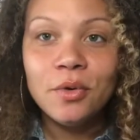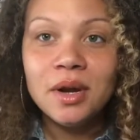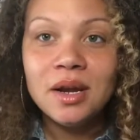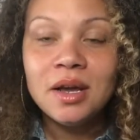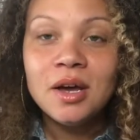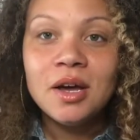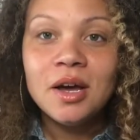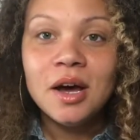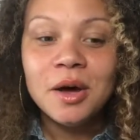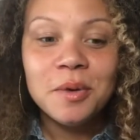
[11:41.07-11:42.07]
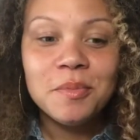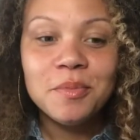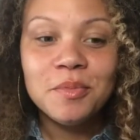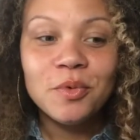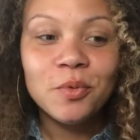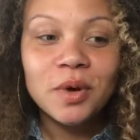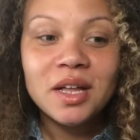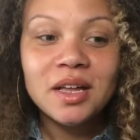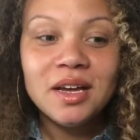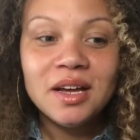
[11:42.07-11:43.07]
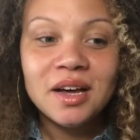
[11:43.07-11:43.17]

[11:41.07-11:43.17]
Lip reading: and really